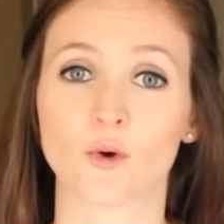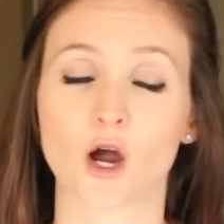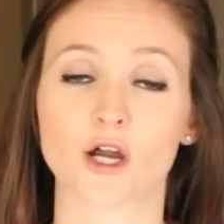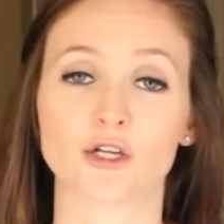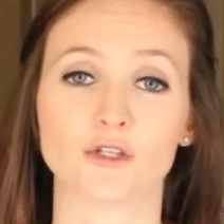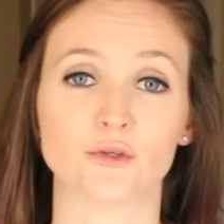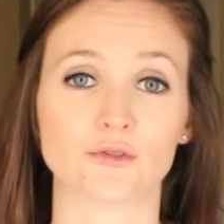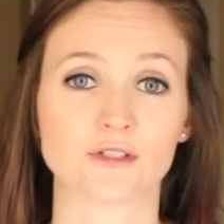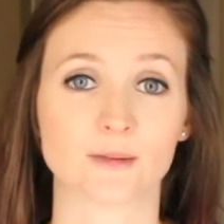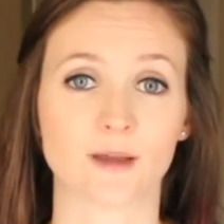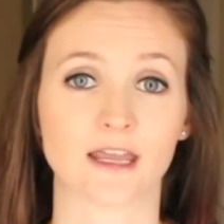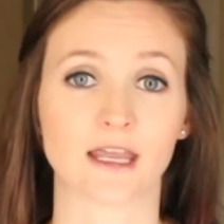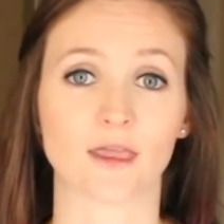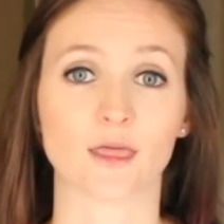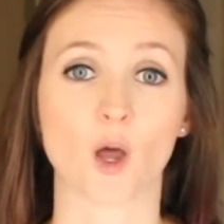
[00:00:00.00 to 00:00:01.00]
are used to
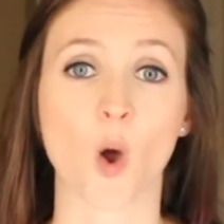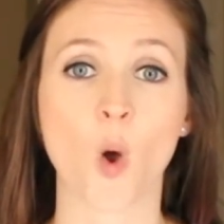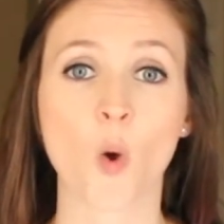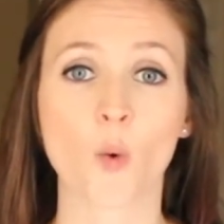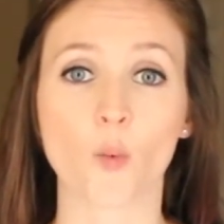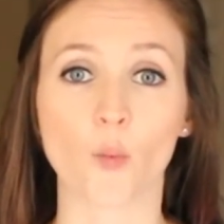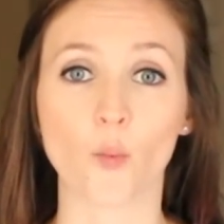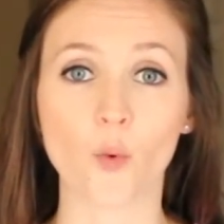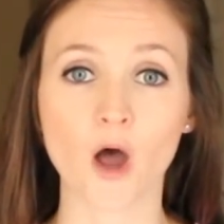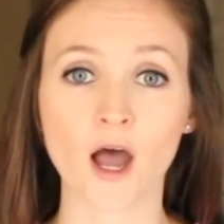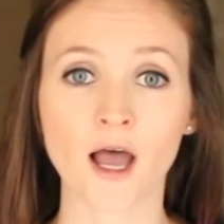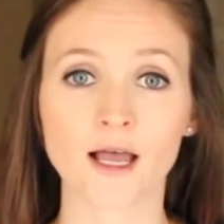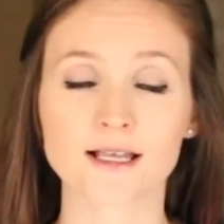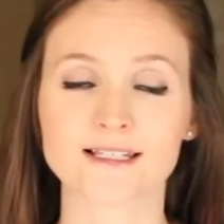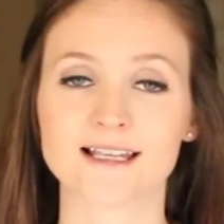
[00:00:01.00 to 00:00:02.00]
making the W
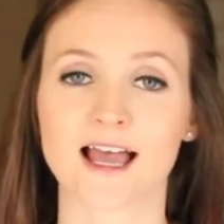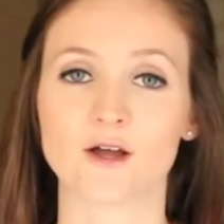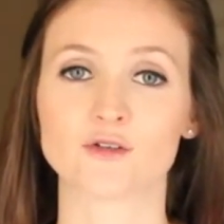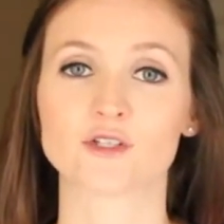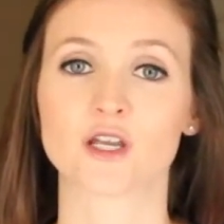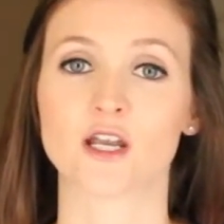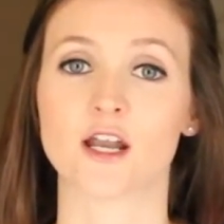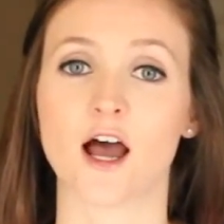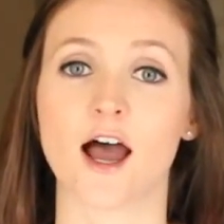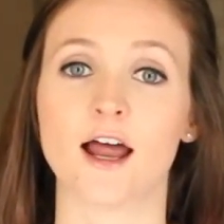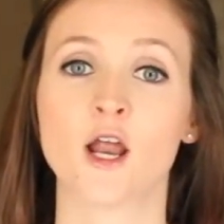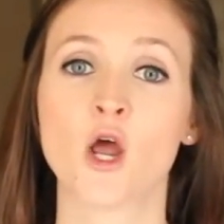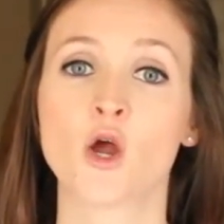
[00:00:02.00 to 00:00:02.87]
sound to not